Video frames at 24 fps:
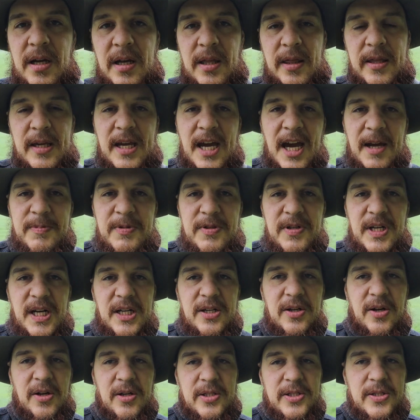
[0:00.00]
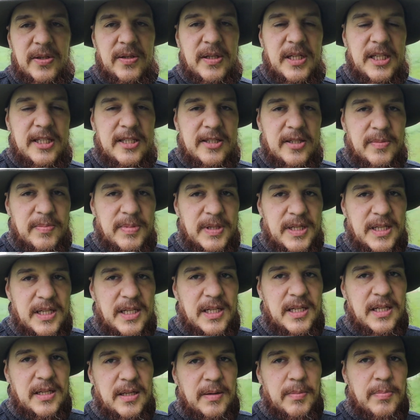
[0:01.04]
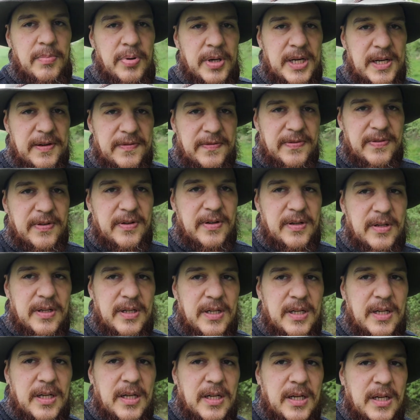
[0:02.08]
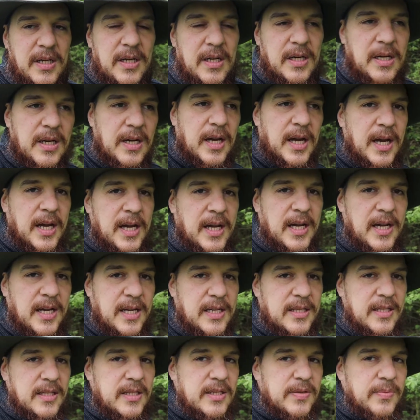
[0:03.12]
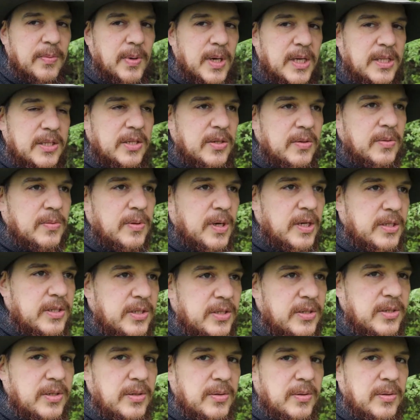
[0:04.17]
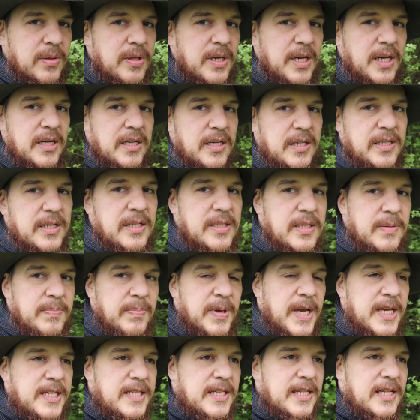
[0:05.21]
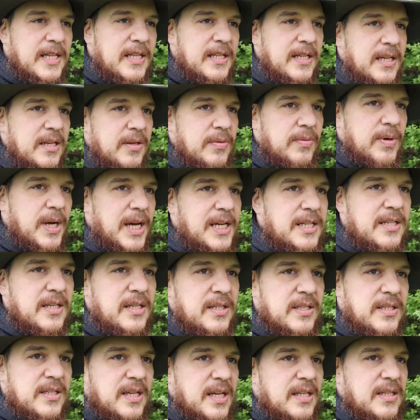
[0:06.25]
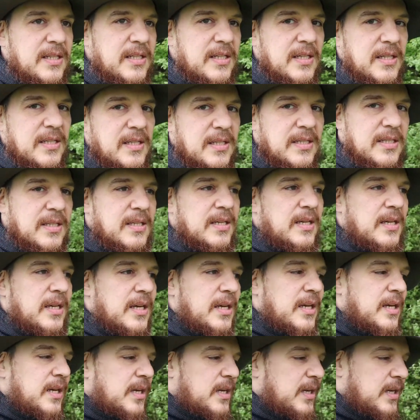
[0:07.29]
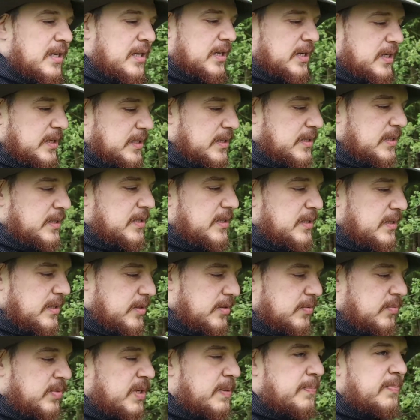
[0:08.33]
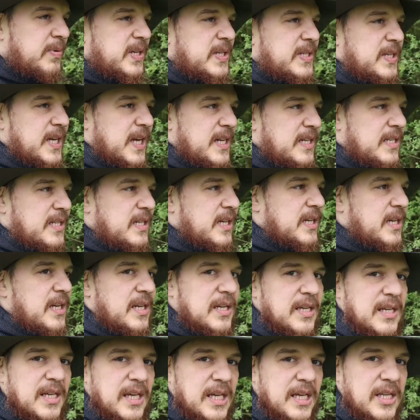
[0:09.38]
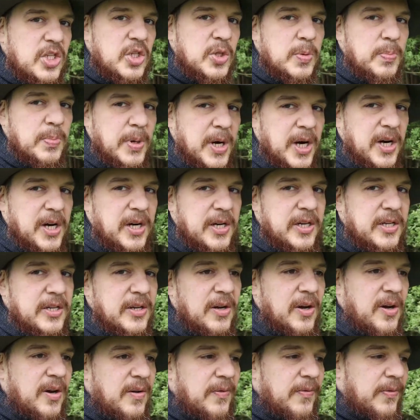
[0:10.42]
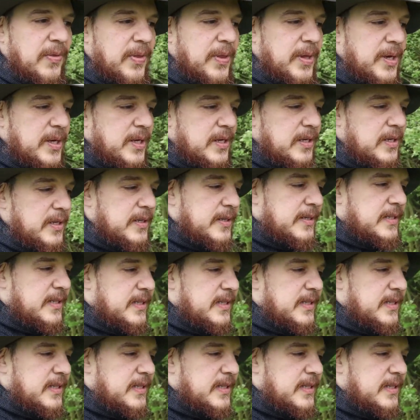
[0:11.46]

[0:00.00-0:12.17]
The abstract also needs to be brief, and what you want to do there is basically write a sentence representing each part of the